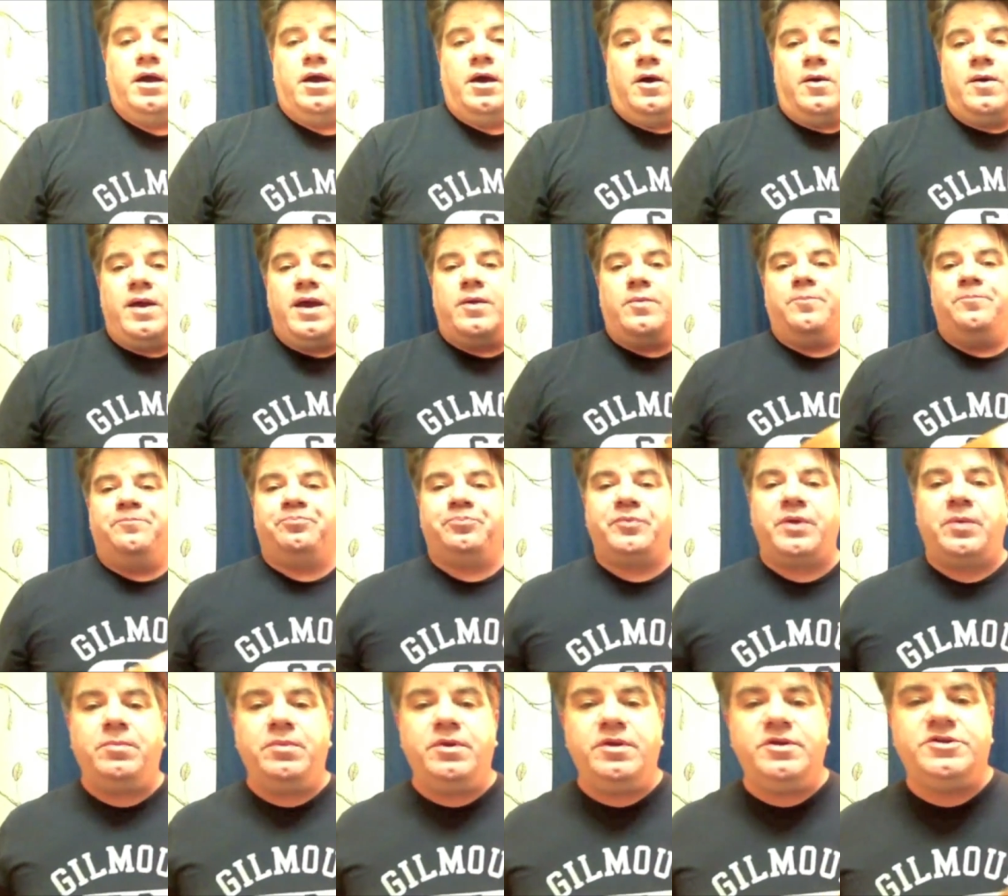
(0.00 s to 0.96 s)
All right,
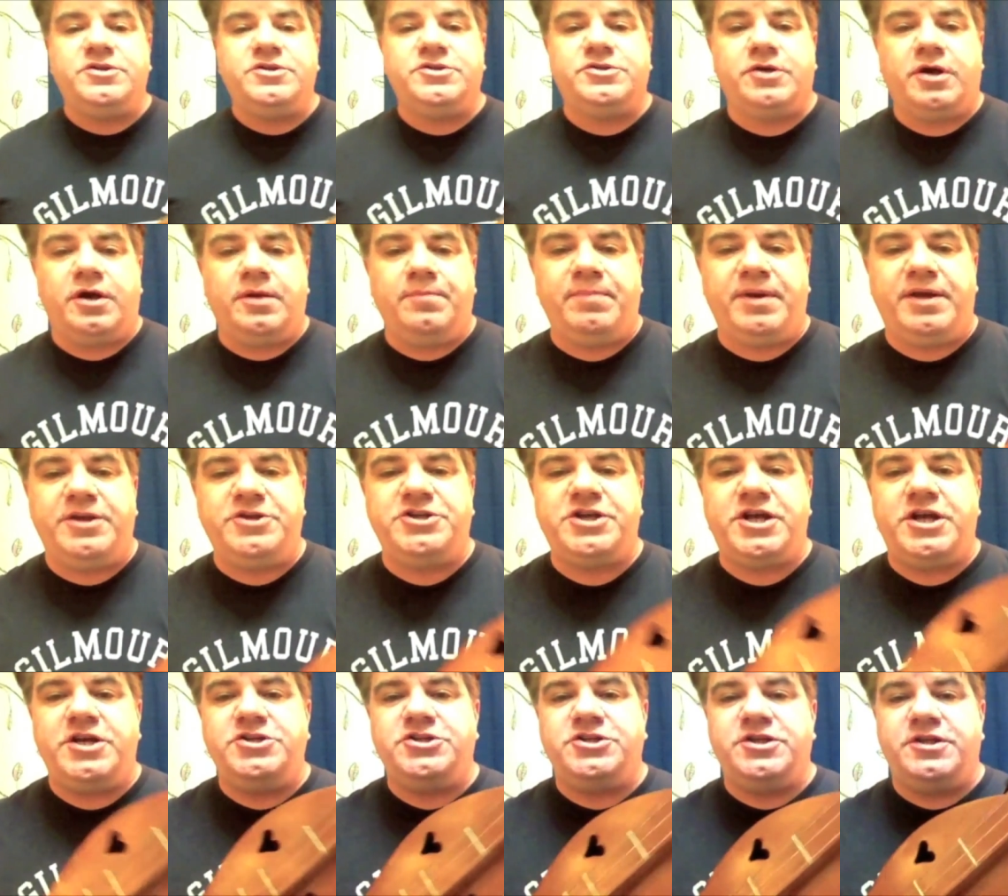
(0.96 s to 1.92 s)
I'm going to start by
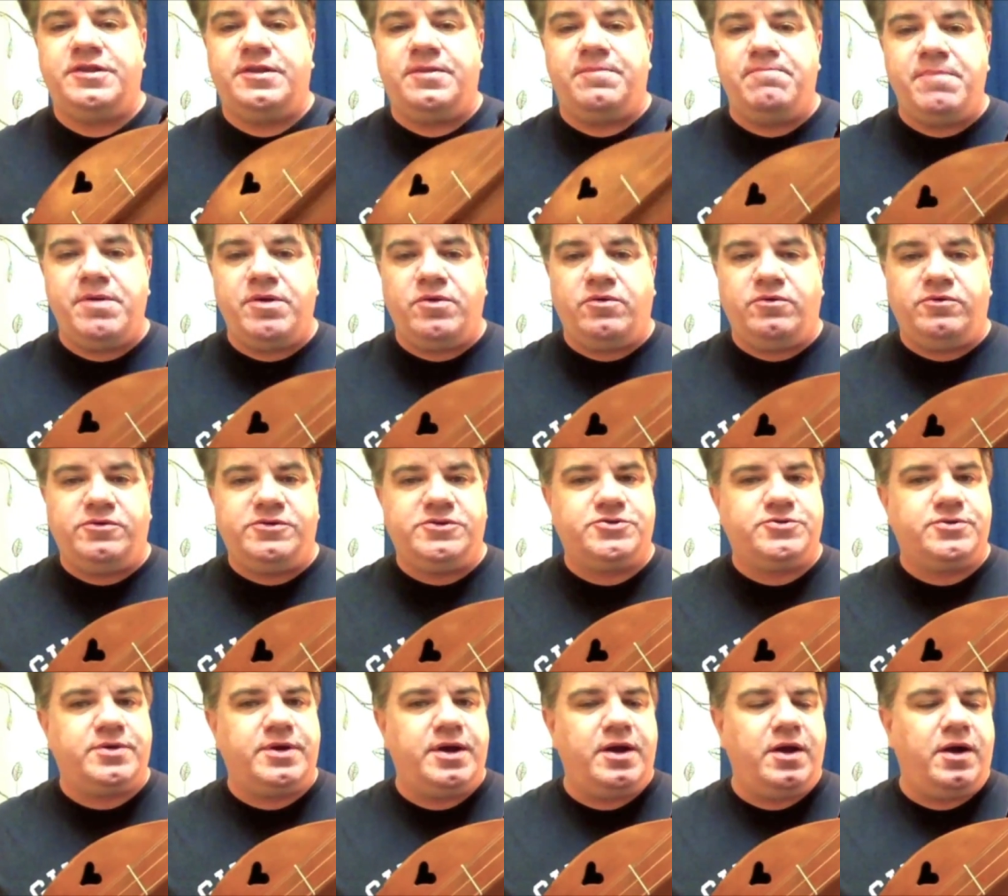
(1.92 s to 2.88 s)
changing the middle
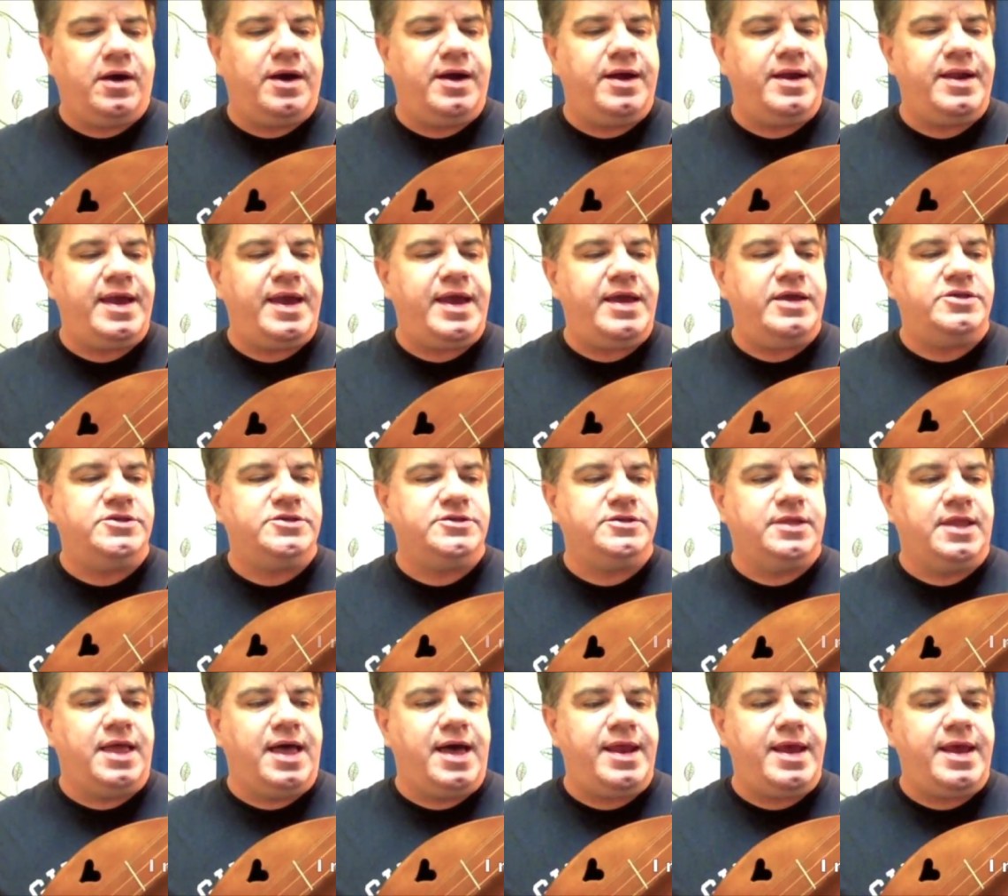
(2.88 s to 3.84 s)
string on a
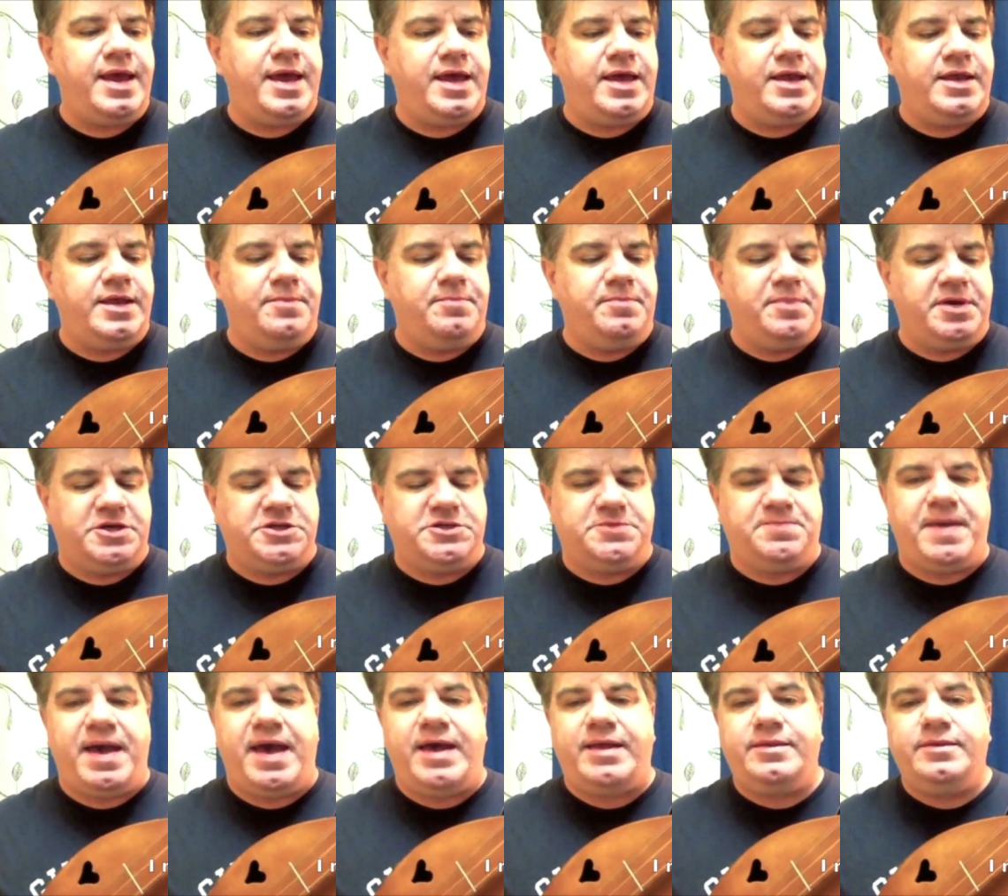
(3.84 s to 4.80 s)
slot head
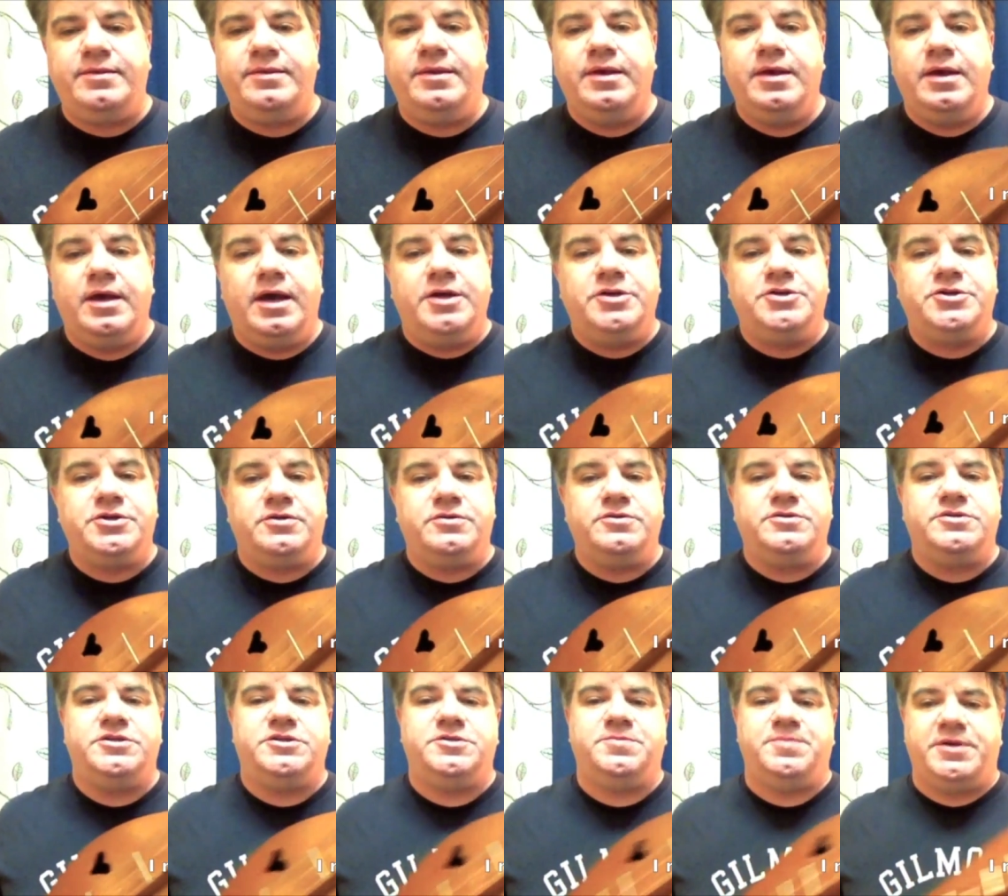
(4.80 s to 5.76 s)
McSpadden. I
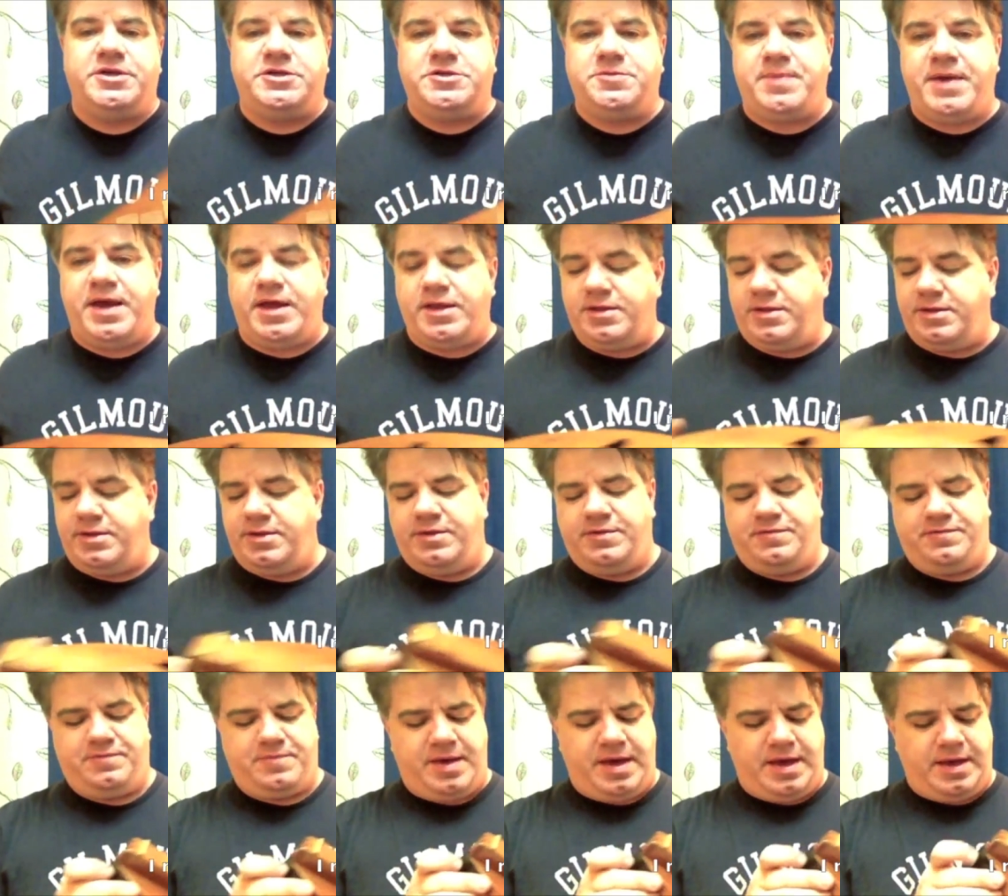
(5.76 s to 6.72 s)
chose this McSpadden
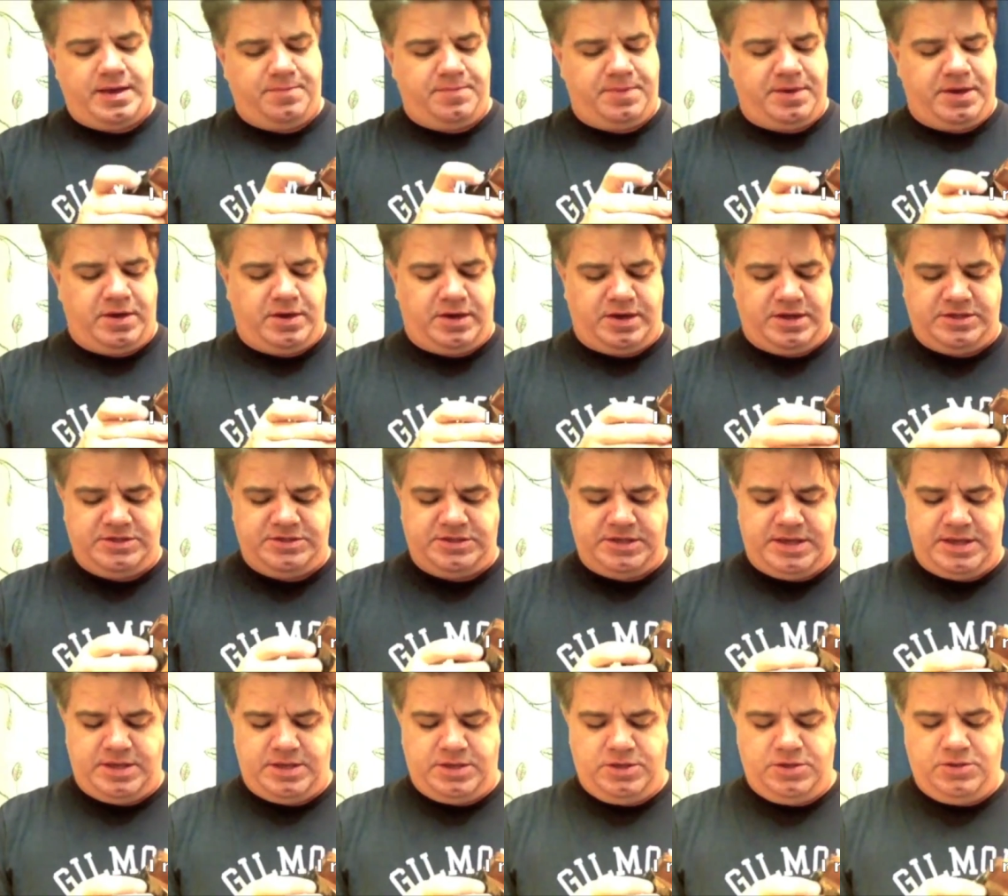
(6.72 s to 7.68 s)
of mine because
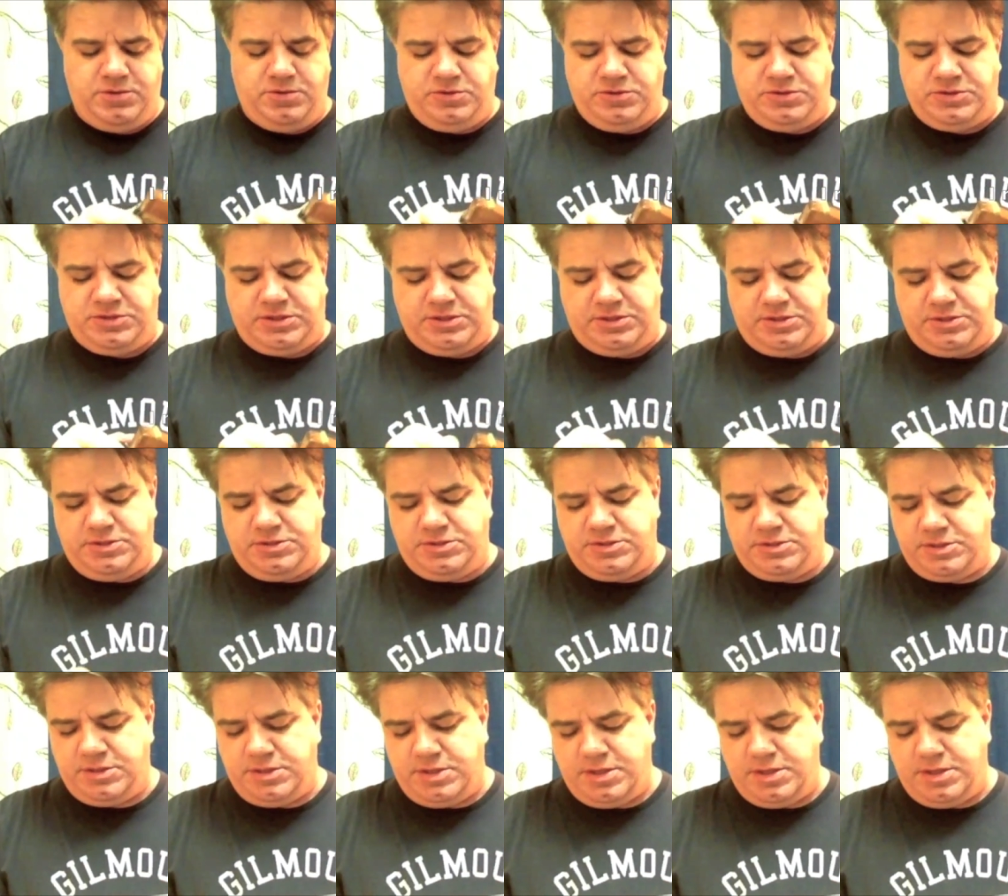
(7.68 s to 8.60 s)
it uses